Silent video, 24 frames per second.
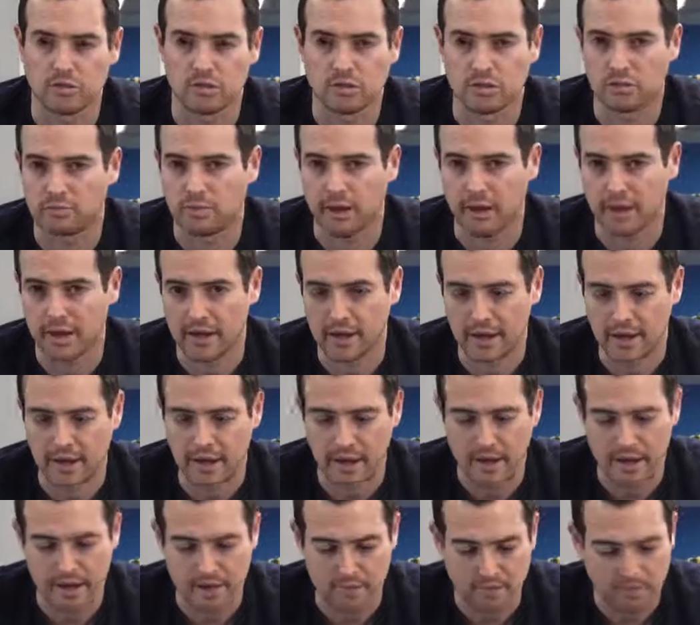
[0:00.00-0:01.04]
you can just buy
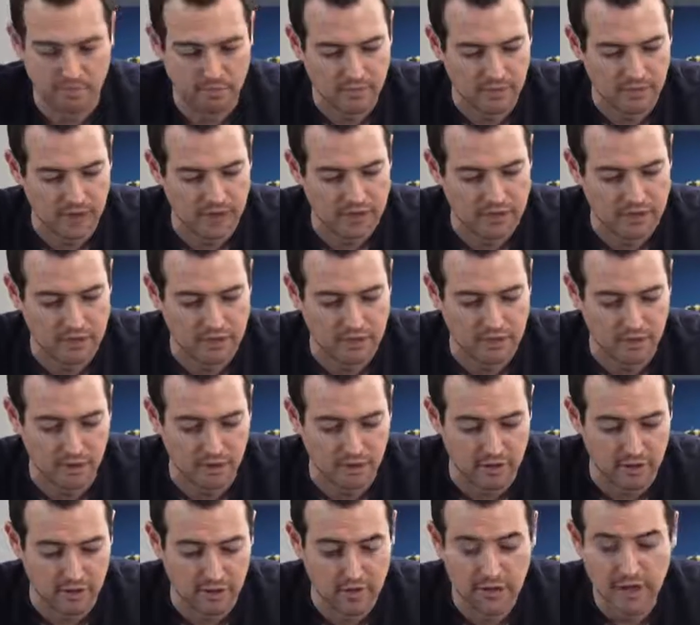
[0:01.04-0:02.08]
a SD
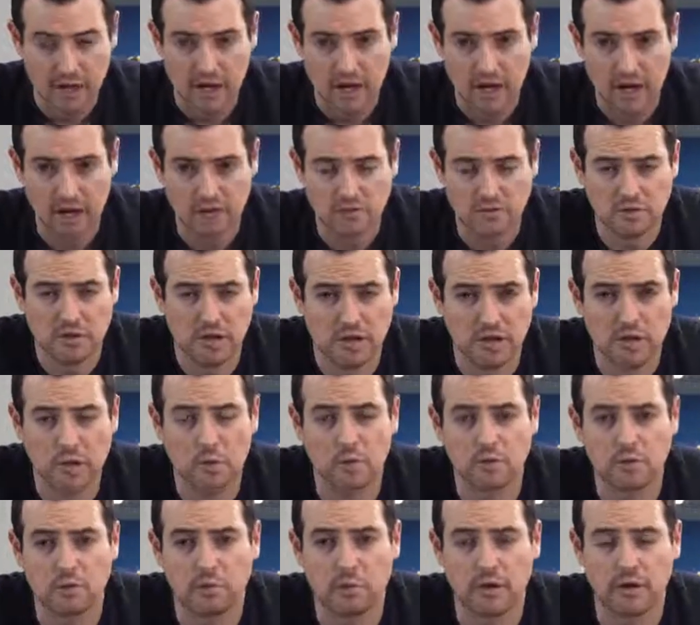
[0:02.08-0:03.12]
card. And also kind of
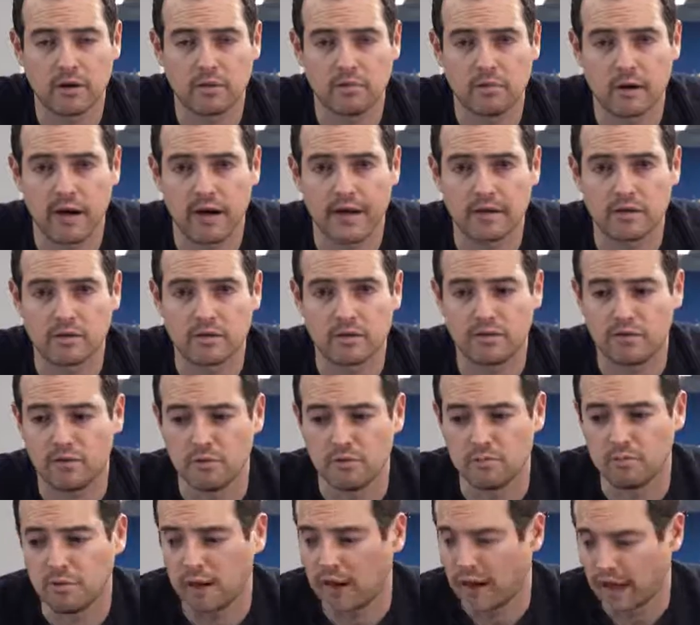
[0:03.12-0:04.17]
cool to bear in mind, if
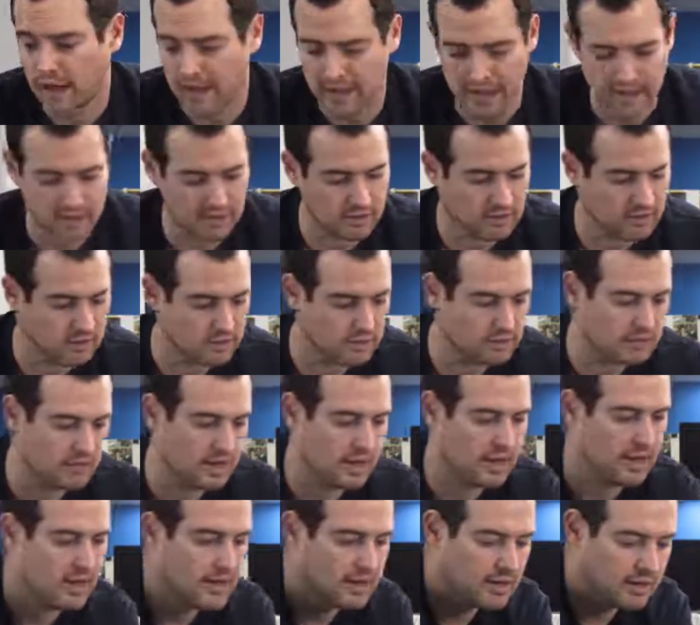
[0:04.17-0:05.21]
you buy
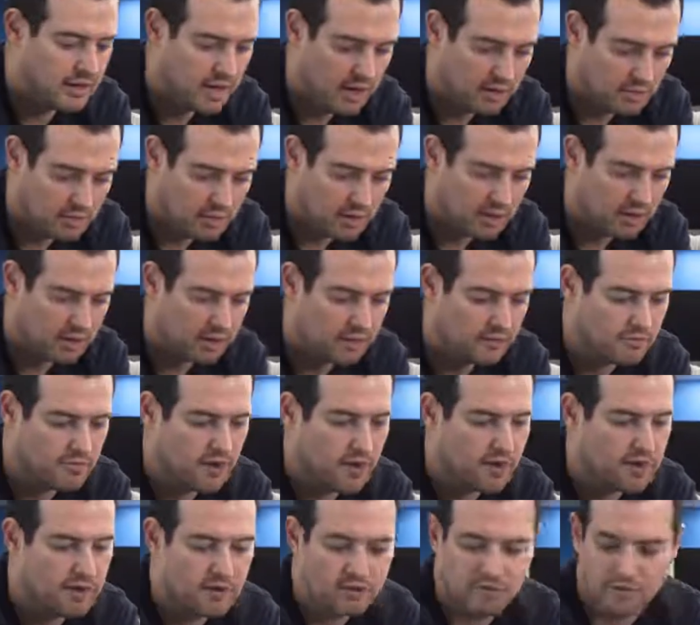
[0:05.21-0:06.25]
a game card like I've
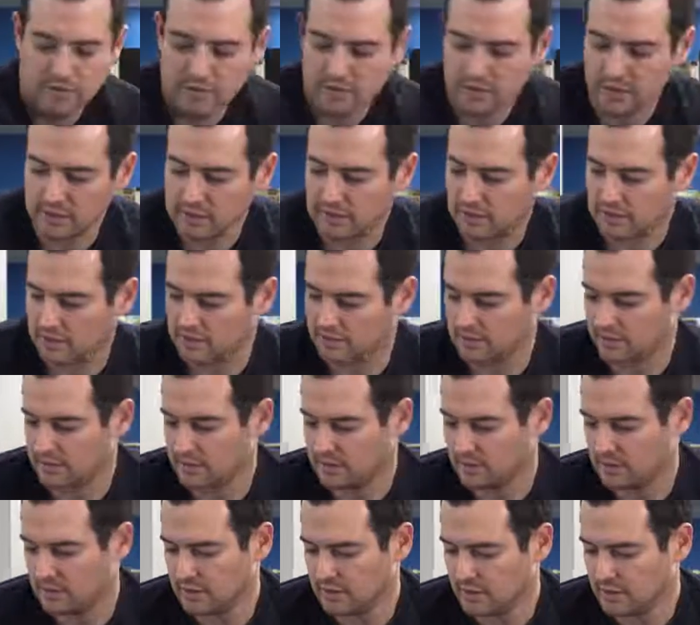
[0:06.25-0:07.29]
got here for Zelda,
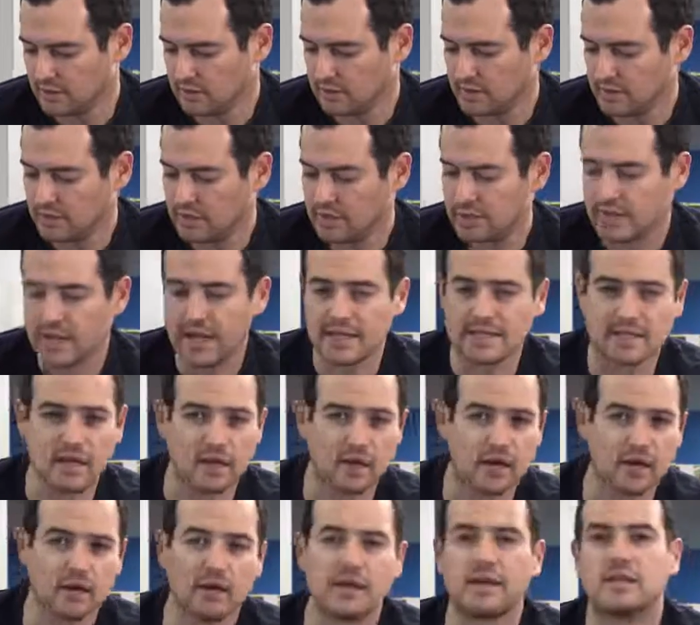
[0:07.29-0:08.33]
it's
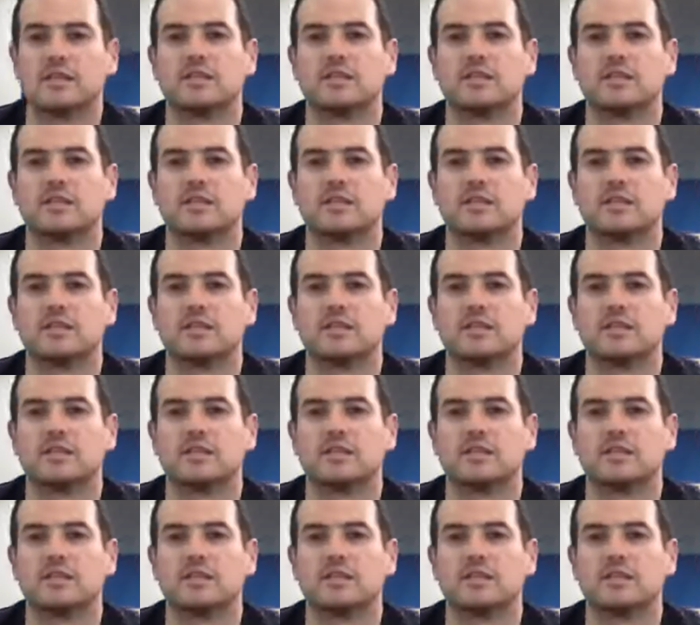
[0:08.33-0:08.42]
not gonna